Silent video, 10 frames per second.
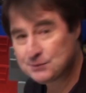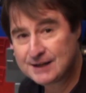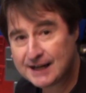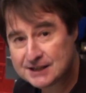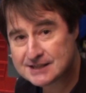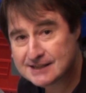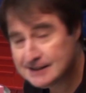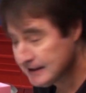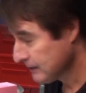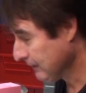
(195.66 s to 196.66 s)
when next
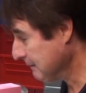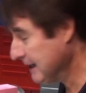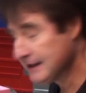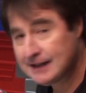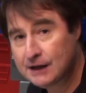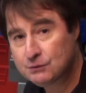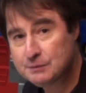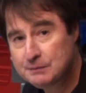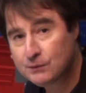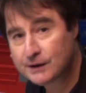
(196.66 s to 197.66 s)
we meet, I will
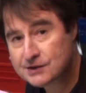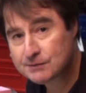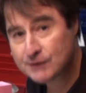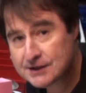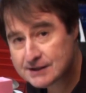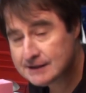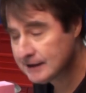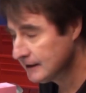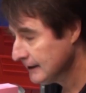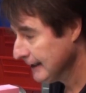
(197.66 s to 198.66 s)
be pouring some resin,
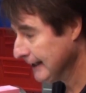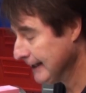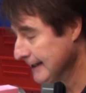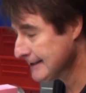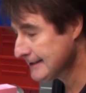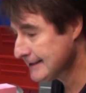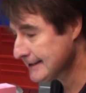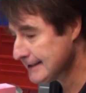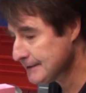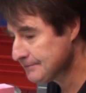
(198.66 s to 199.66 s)
and
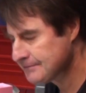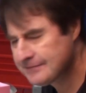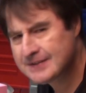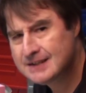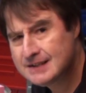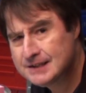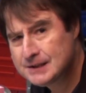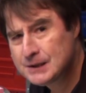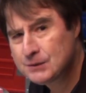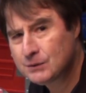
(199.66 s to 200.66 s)

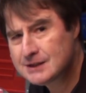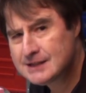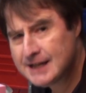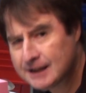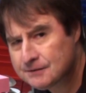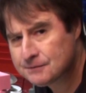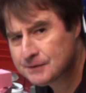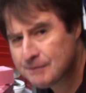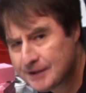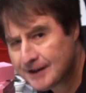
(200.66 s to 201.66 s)
we'll take it
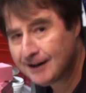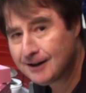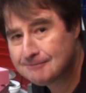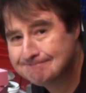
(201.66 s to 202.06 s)
from there.